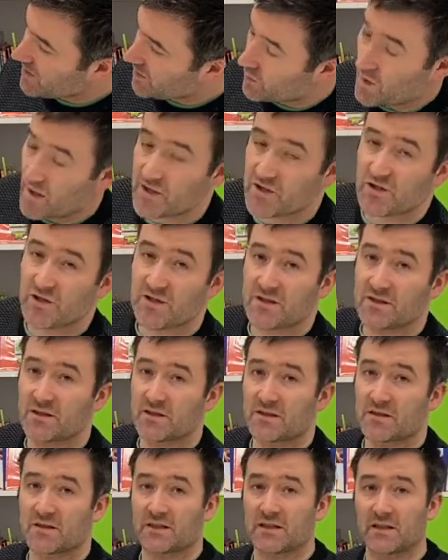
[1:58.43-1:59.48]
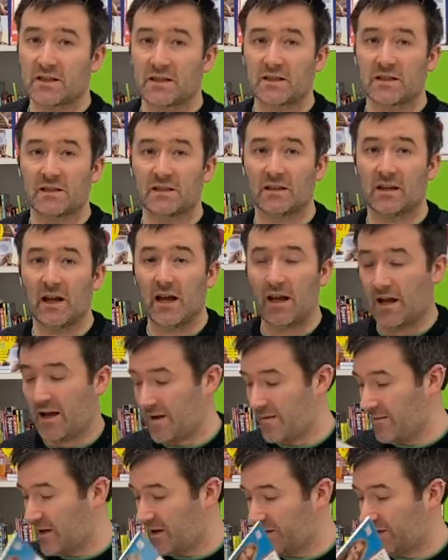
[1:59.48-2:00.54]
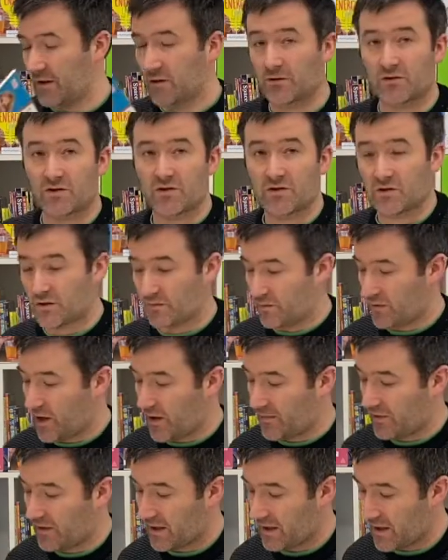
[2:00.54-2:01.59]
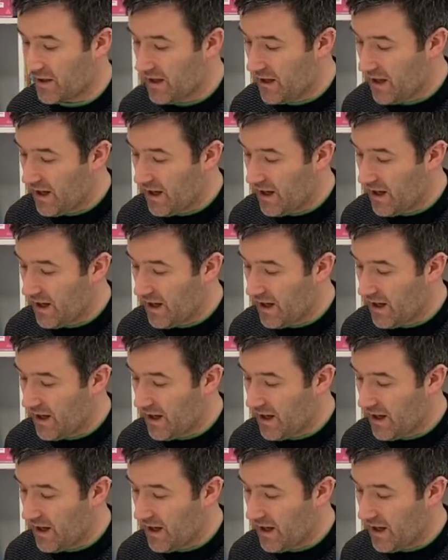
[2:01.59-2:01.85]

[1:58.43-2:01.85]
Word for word: questions to see um, if they understood it properly.